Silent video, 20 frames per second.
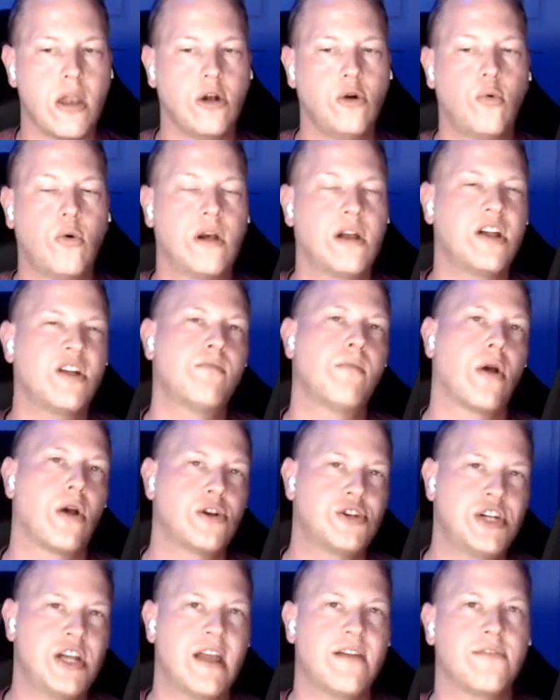where you're
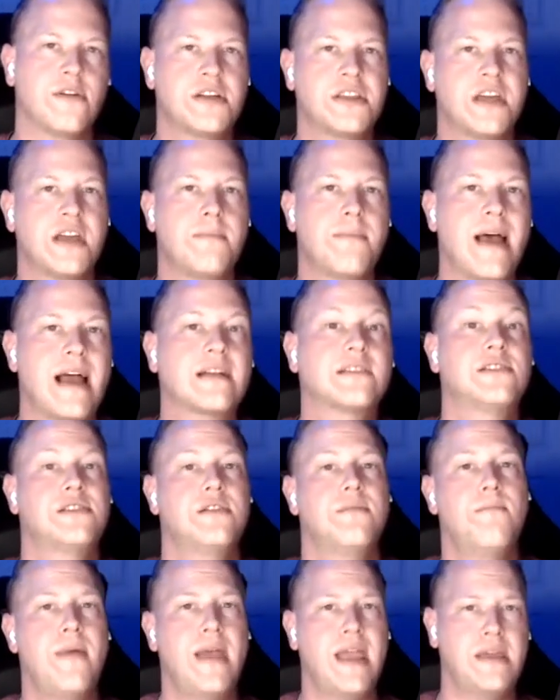merging everything back to
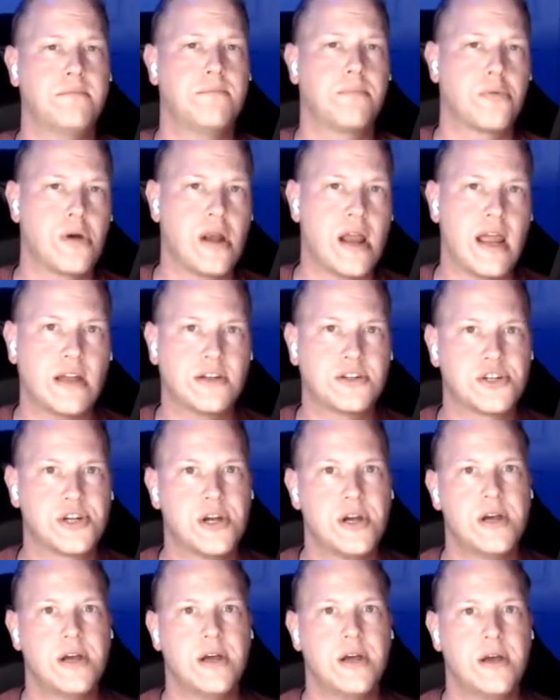the main branch.
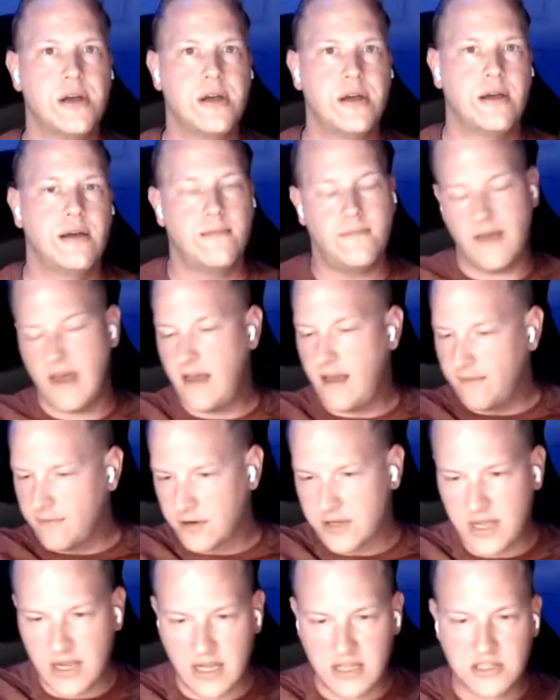
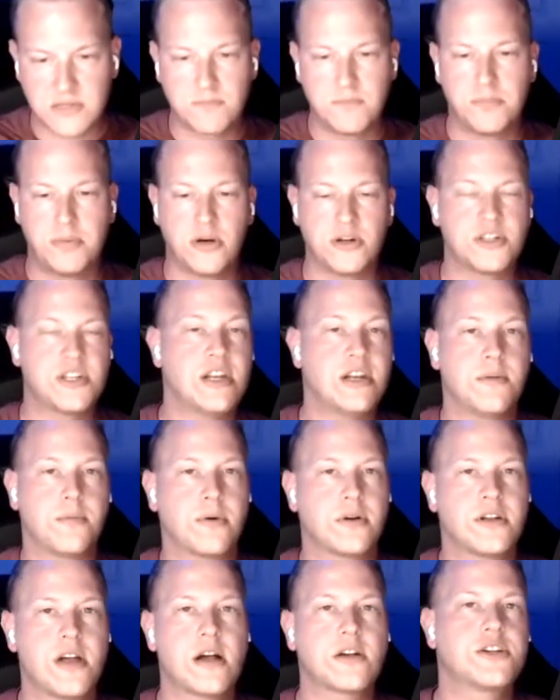Everything gets pushed into
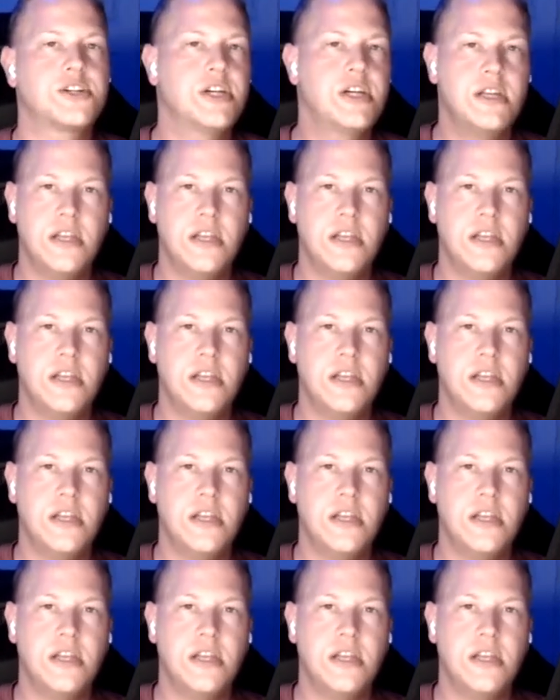production,